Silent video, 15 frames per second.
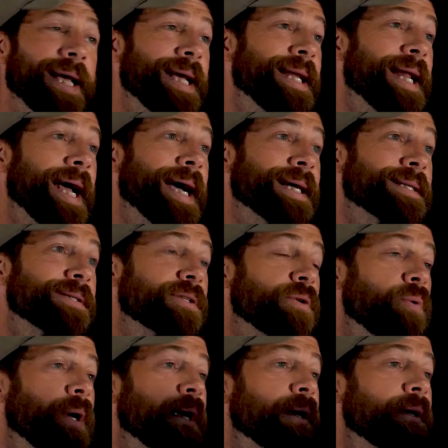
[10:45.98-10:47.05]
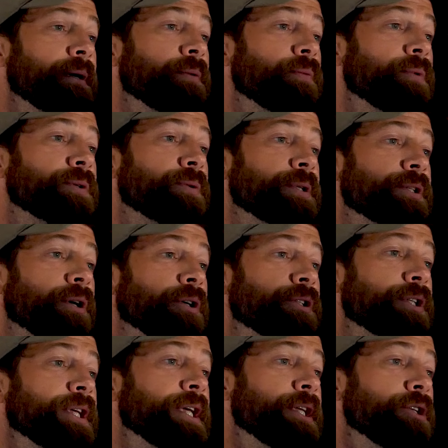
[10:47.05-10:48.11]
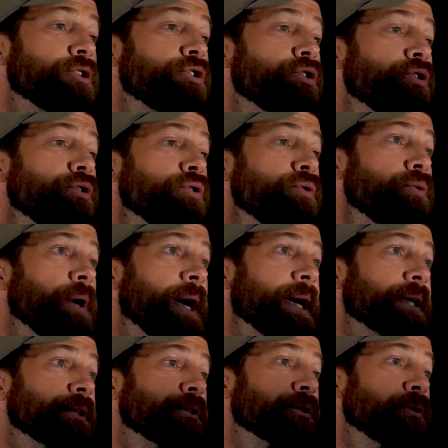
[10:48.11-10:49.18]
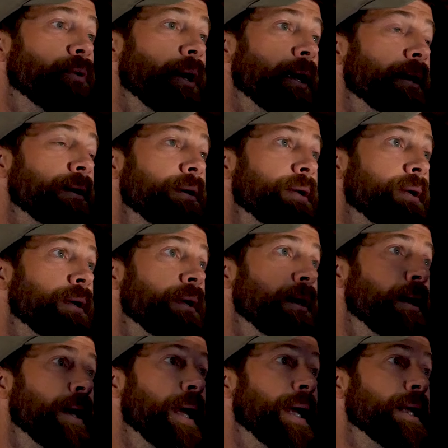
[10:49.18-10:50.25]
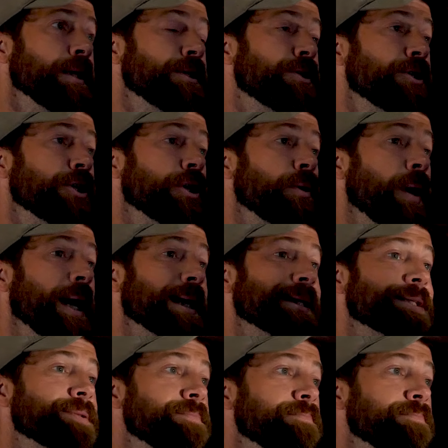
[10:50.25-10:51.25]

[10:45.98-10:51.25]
8x squared, which results in 2x squared. 0x